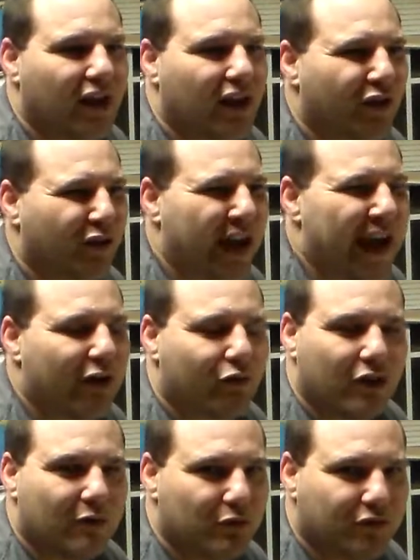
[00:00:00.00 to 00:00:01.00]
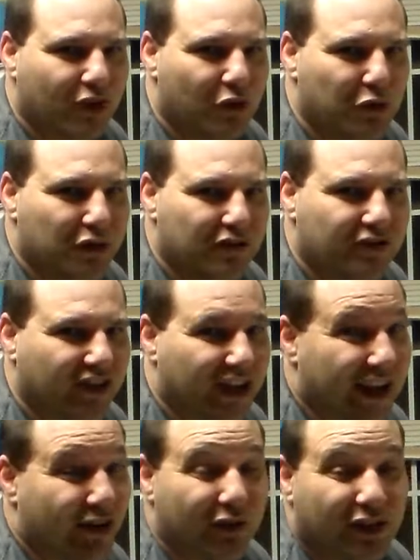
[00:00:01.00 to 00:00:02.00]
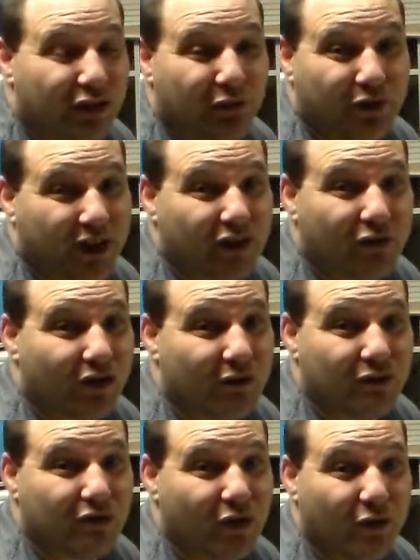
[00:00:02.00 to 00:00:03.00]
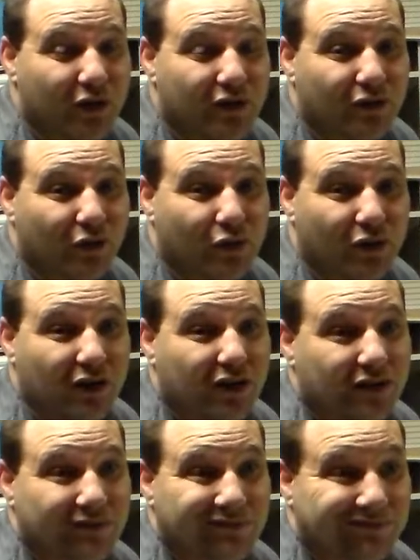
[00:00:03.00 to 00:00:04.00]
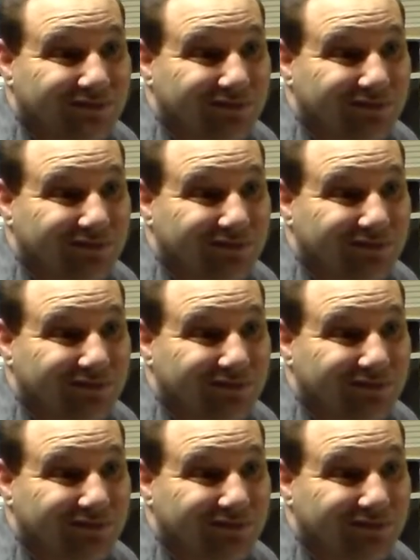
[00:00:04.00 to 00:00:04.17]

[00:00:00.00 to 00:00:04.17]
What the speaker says: You know, they add rebel tokens, and I don't think the rebel tokens are really